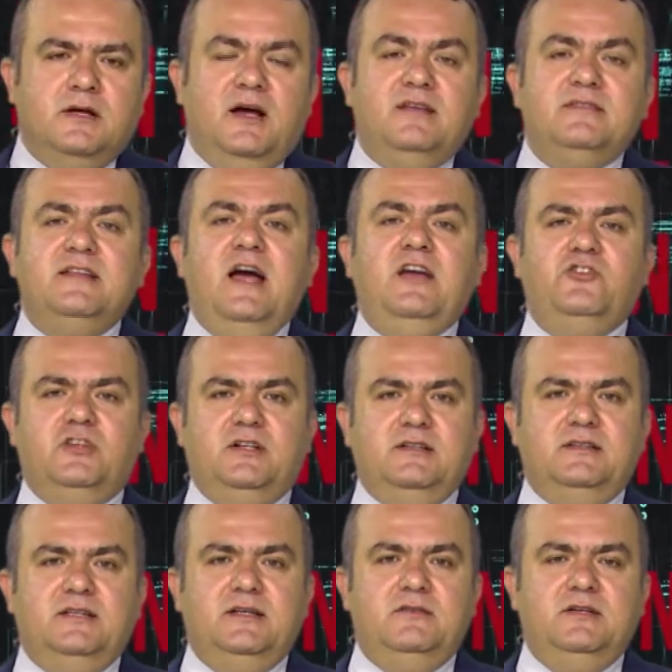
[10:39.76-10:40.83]
As Natural
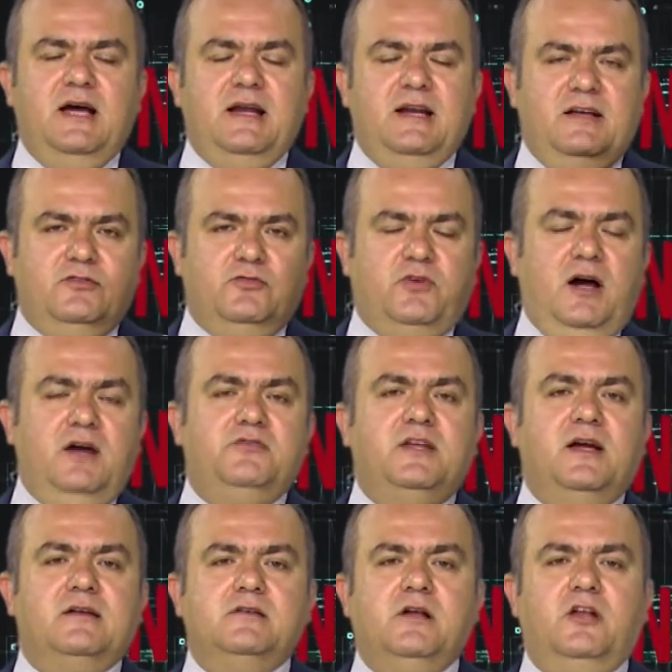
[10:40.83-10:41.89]
TV and as 5
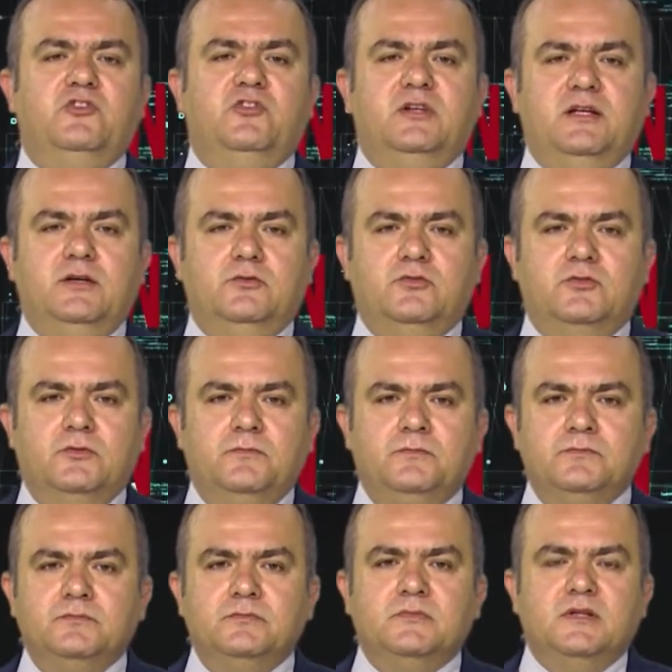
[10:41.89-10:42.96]
Technology News,
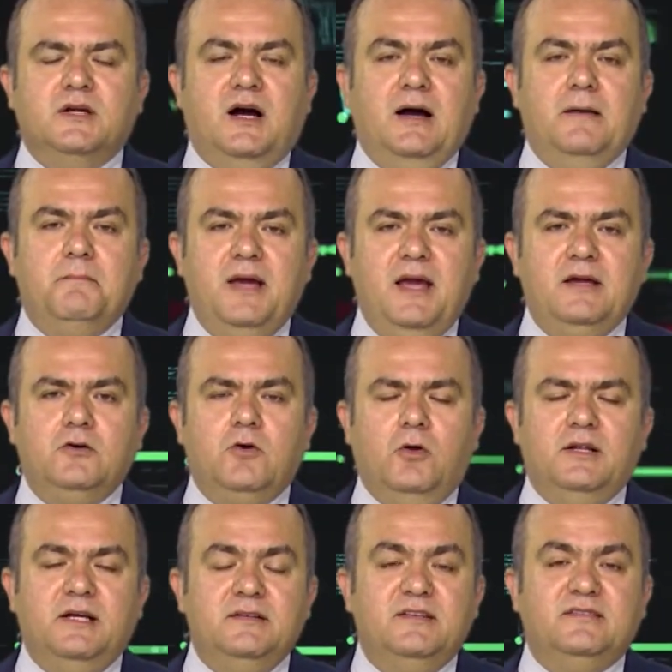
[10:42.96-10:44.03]
our main
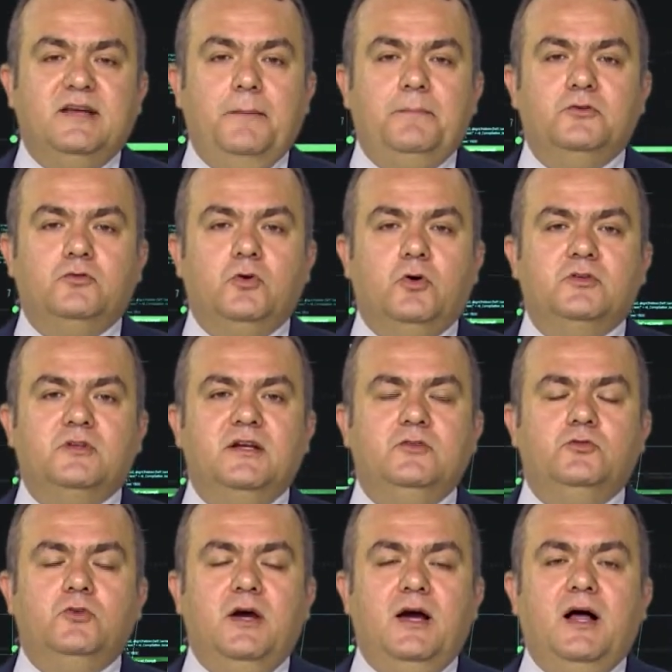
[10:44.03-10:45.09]
goal in this episode
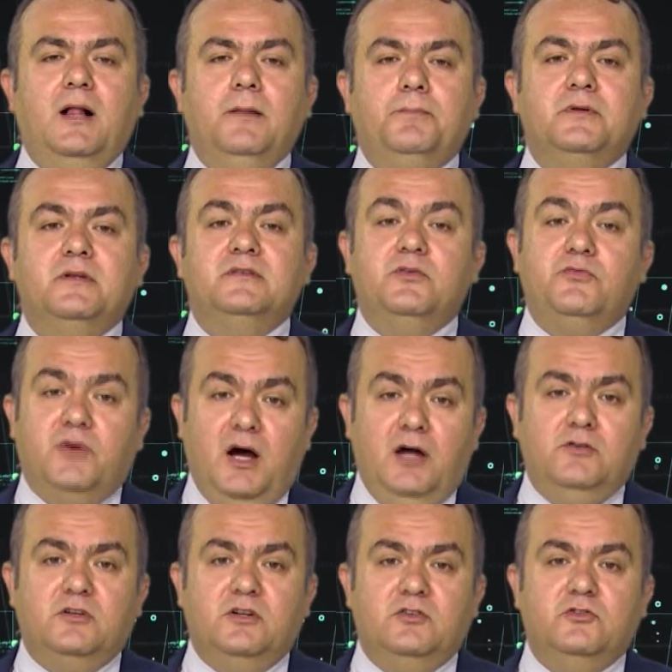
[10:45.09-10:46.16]
is to help the
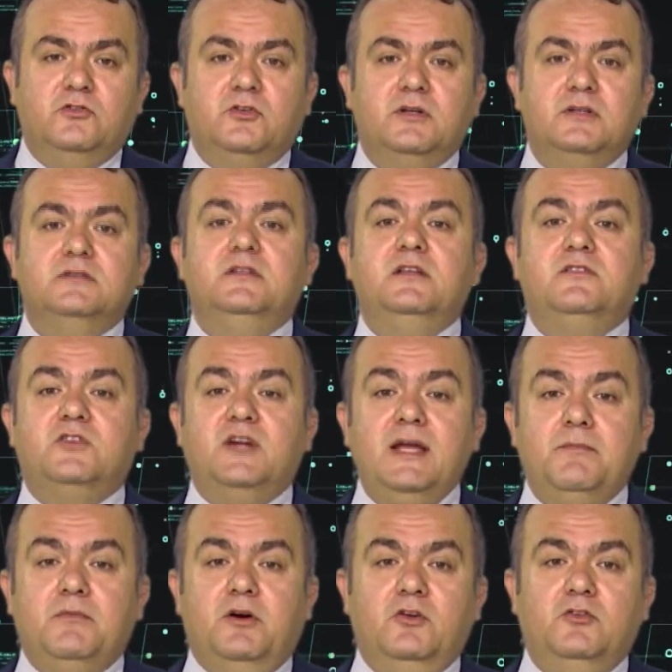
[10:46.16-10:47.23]
founders, the
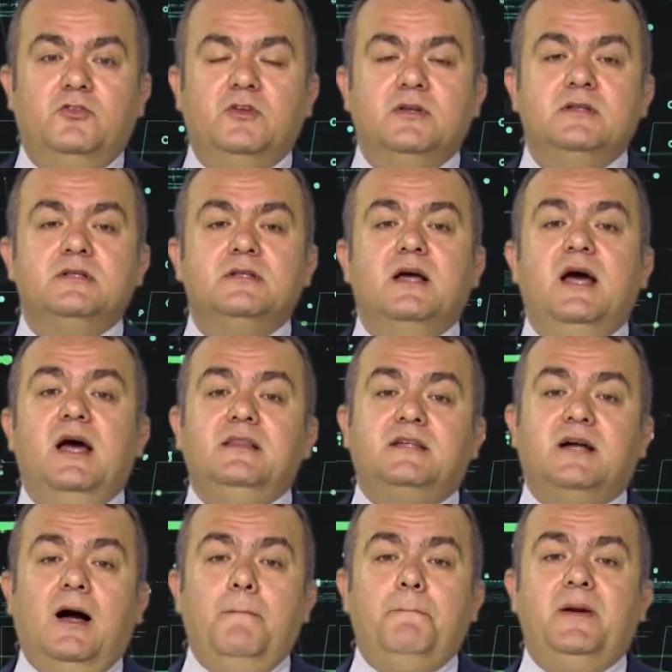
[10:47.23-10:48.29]
dreamers, and
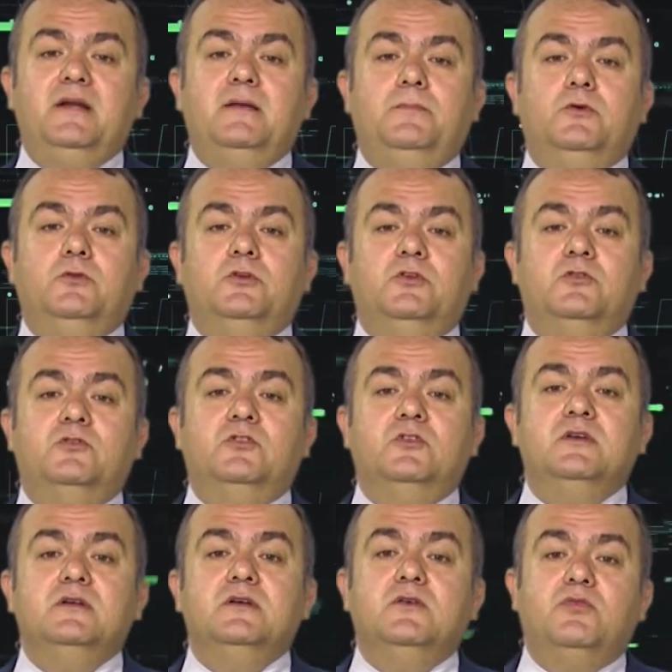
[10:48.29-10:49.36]
company builders
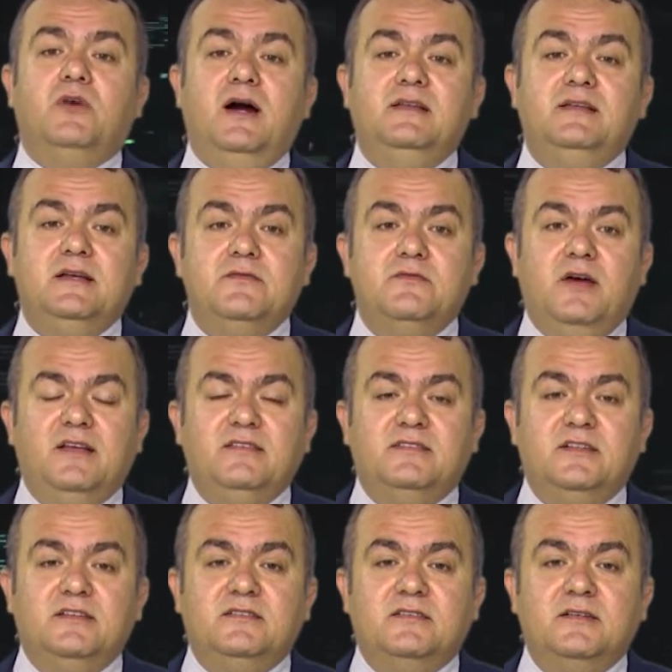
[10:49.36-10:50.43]
find
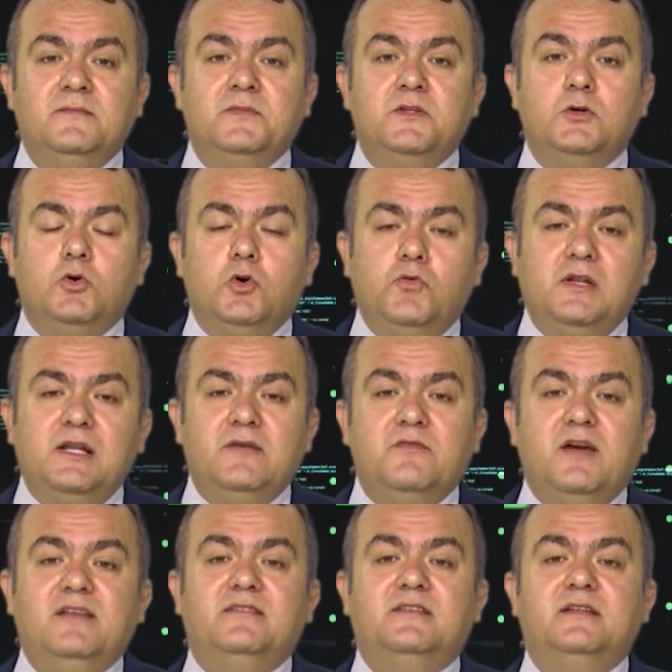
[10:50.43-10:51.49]
investors who will
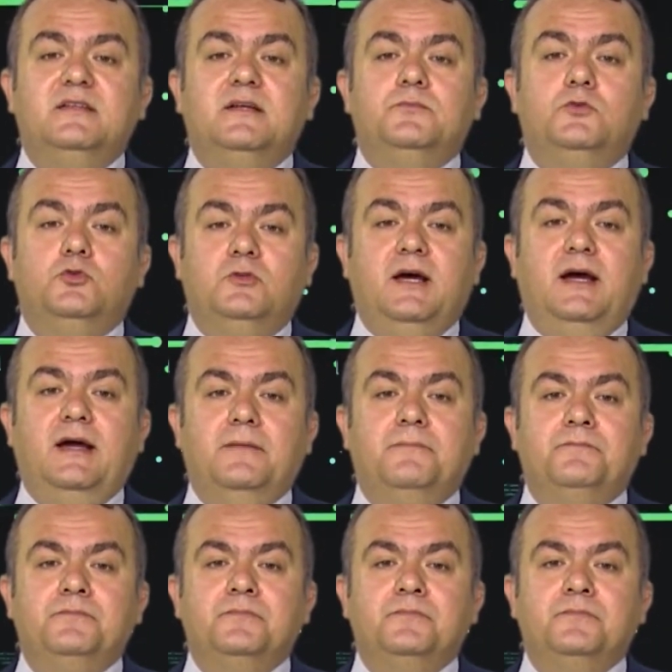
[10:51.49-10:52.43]
invest in them today.